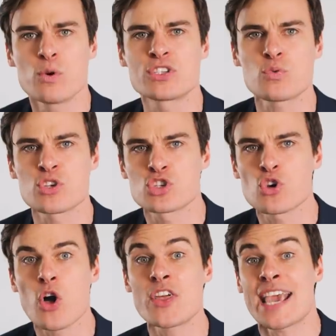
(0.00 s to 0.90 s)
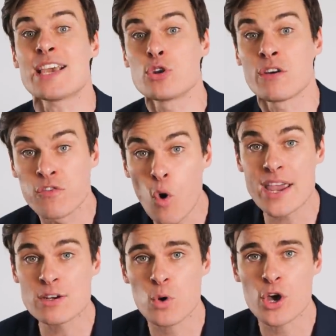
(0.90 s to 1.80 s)
was to ensure that he could
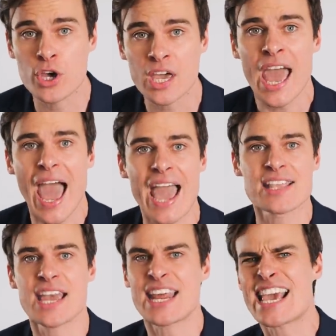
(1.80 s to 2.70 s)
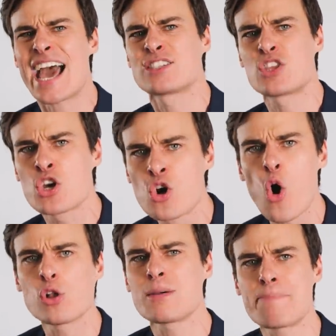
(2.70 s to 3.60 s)
avoid work, and yet he has the
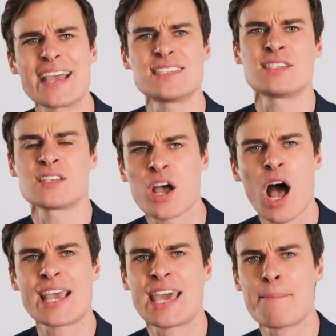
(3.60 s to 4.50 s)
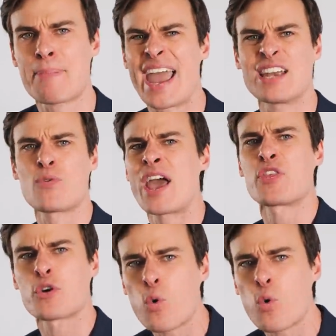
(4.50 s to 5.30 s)
gall to base his entire campaign around the